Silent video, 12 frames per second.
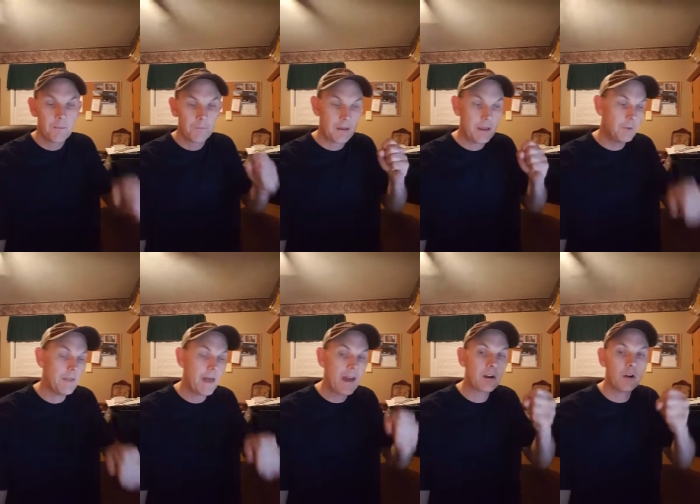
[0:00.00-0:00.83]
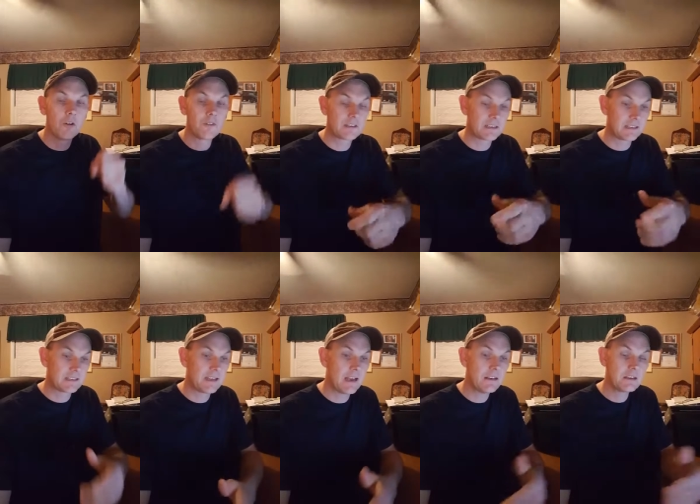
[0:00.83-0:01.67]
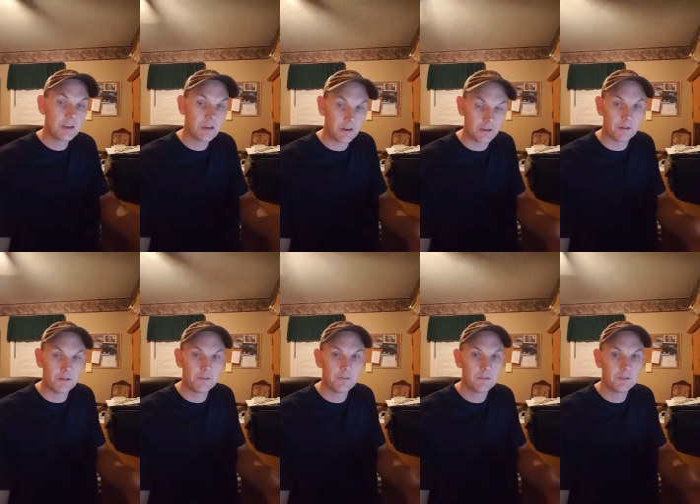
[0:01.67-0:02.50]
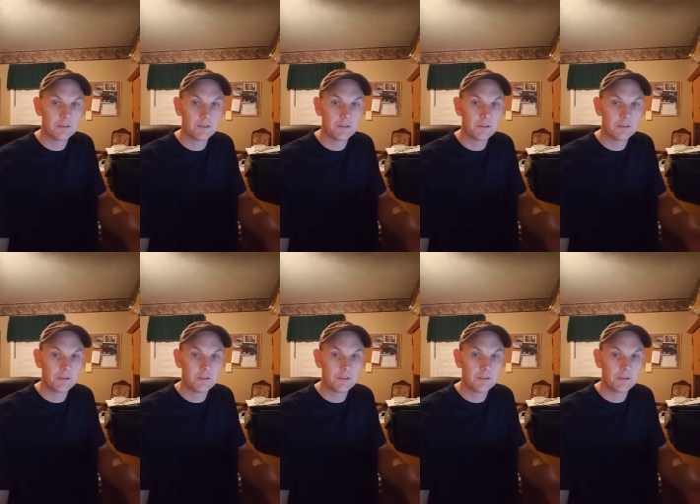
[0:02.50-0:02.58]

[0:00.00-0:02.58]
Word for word: People that are on the success curve,